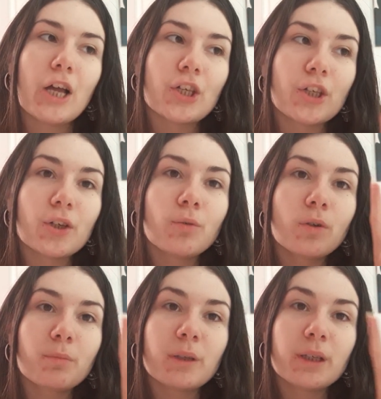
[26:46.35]
you
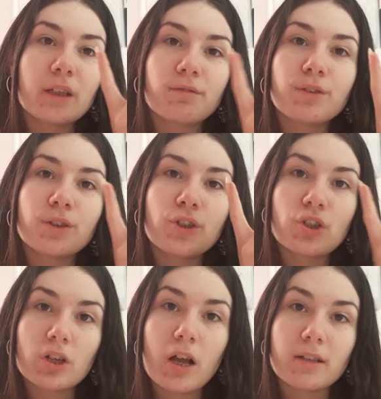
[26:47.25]
will be given the
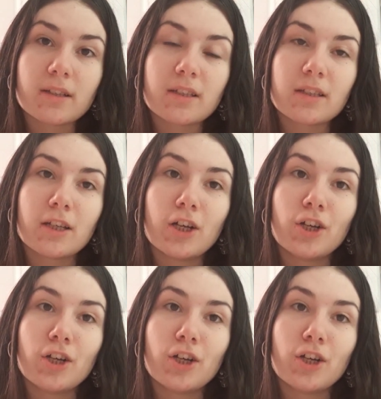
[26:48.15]
chance